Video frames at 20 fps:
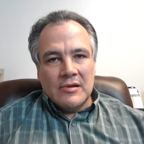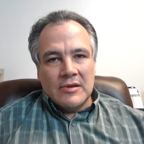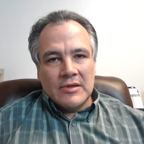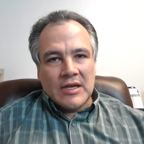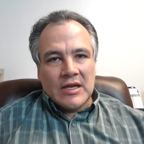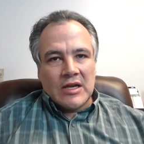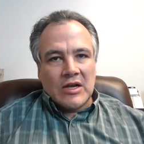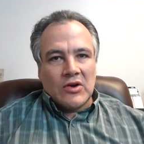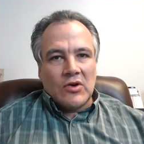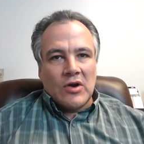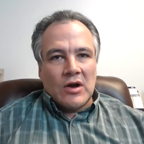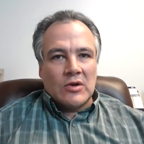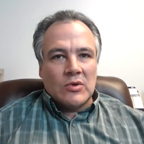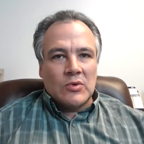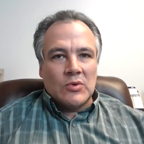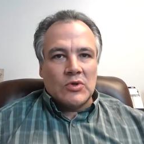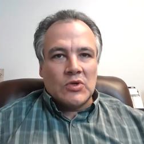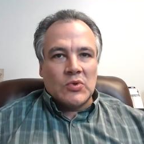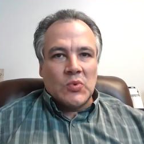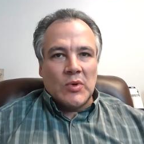2
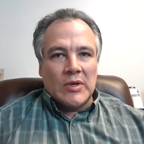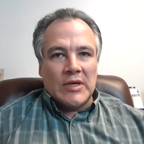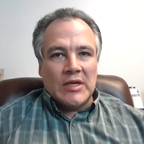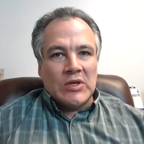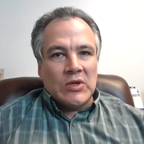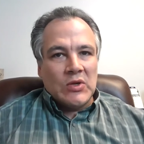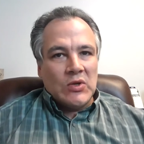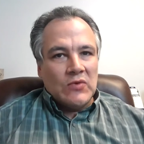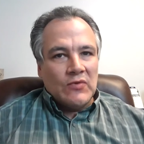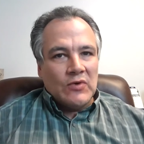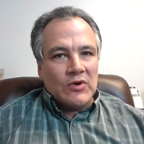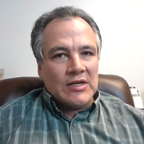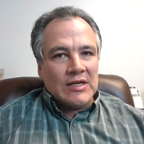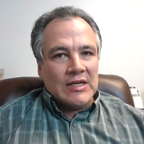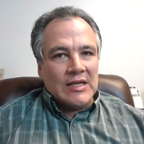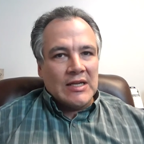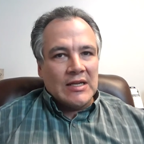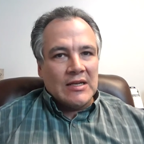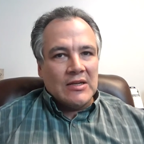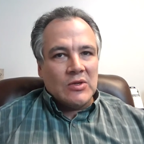Chronicles 22, verse
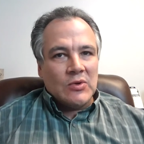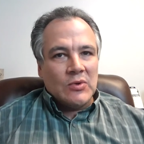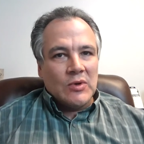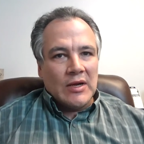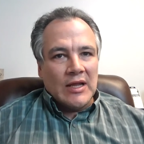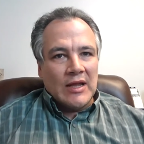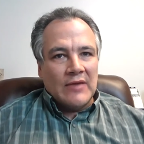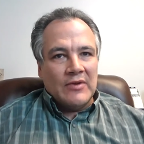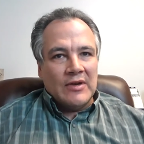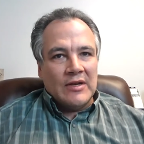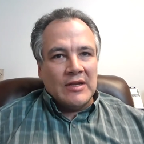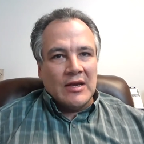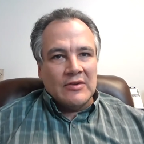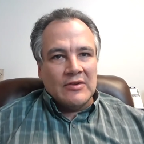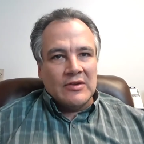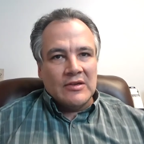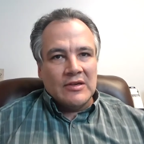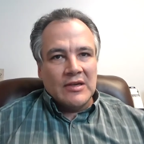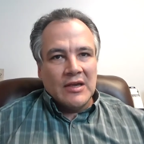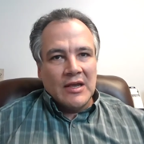10 through 11 tells
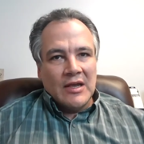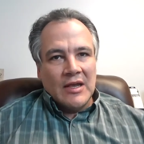us